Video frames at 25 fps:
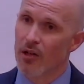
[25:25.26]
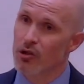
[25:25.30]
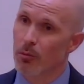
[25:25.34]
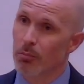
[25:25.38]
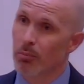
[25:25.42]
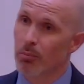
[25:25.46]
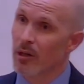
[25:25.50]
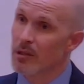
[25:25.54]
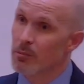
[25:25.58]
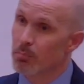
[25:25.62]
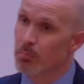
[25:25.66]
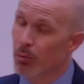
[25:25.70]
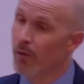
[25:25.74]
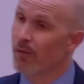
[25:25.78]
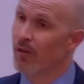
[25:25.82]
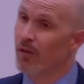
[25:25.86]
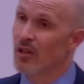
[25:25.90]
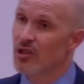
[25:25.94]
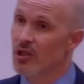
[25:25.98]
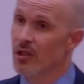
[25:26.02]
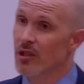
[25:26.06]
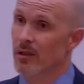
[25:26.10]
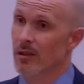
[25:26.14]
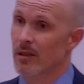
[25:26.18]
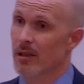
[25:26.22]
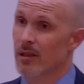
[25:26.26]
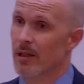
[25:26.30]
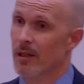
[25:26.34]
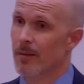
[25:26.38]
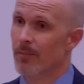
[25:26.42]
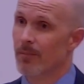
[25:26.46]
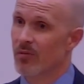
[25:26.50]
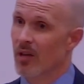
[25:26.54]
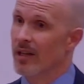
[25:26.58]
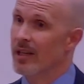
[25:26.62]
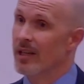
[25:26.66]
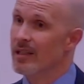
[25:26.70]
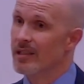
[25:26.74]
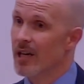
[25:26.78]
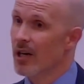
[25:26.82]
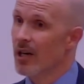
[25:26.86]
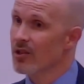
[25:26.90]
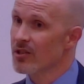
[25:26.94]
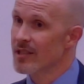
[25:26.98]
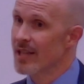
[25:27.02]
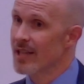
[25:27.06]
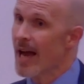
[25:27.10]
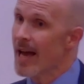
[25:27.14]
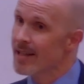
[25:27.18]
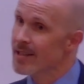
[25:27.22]
brings provision that he tells
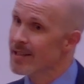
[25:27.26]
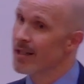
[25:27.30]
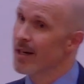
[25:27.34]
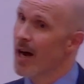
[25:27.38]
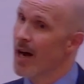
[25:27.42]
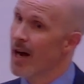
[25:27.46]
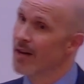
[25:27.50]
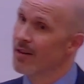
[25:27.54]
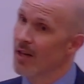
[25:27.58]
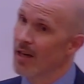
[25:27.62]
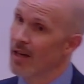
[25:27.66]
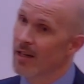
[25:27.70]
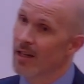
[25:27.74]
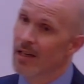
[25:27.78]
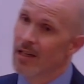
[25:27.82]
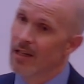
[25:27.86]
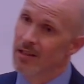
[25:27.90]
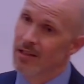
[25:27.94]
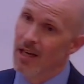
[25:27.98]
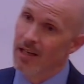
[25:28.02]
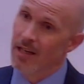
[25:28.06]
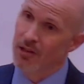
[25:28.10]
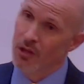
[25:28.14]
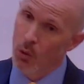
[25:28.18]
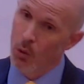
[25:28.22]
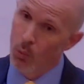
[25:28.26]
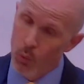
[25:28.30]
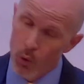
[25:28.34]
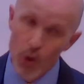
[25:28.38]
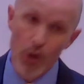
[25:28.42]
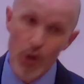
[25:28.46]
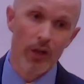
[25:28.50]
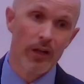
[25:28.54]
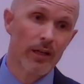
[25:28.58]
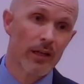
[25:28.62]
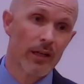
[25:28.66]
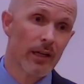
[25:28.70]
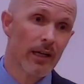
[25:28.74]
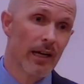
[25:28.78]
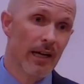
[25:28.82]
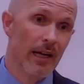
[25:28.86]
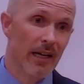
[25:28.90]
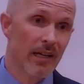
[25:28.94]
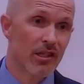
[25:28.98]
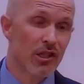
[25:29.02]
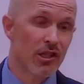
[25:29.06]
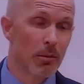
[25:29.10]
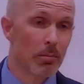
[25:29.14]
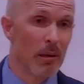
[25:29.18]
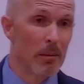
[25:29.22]
Tattenai that, that the work
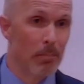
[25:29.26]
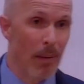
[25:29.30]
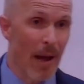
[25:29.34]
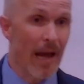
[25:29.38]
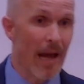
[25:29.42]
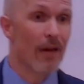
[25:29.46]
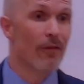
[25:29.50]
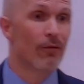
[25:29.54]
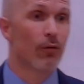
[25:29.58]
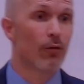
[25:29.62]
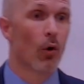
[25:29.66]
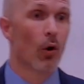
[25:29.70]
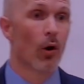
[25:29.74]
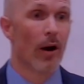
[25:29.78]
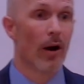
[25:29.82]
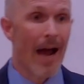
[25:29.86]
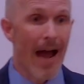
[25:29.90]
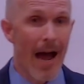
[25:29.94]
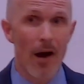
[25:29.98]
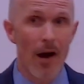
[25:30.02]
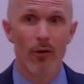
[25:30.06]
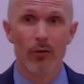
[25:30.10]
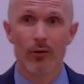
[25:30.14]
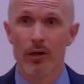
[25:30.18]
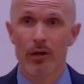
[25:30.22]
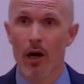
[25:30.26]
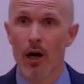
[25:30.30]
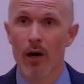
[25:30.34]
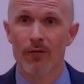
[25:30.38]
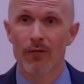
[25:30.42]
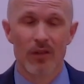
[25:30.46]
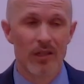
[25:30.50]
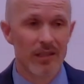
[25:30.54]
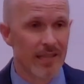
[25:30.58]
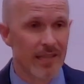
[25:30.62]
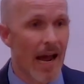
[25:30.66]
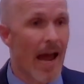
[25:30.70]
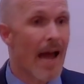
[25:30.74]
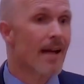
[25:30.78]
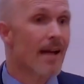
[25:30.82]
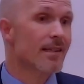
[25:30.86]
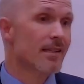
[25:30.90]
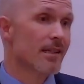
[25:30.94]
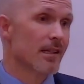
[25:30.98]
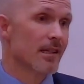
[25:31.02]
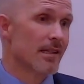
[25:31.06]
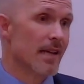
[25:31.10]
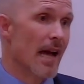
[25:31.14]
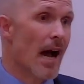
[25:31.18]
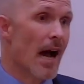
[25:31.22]
is to be paid for out of the
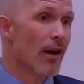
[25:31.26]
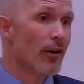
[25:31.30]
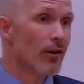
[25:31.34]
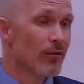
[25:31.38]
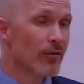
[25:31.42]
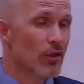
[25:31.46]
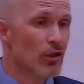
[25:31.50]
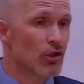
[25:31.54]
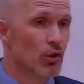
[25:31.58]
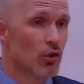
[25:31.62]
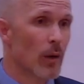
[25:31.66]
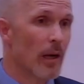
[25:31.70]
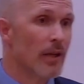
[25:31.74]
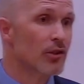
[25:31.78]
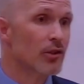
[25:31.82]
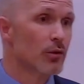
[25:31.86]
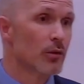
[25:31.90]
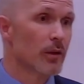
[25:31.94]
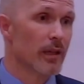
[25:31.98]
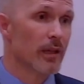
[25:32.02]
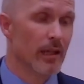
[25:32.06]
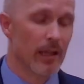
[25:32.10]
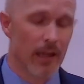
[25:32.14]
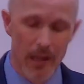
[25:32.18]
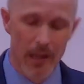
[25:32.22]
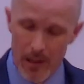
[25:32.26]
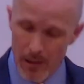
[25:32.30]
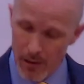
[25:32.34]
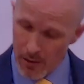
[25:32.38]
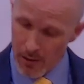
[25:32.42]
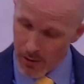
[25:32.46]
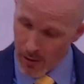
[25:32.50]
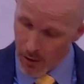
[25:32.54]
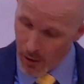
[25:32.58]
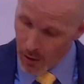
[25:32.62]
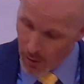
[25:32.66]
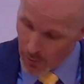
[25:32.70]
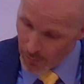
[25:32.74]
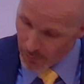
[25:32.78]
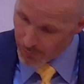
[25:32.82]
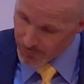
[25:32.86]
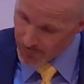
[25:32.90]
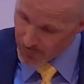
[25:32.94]
taxes, out of the treasury of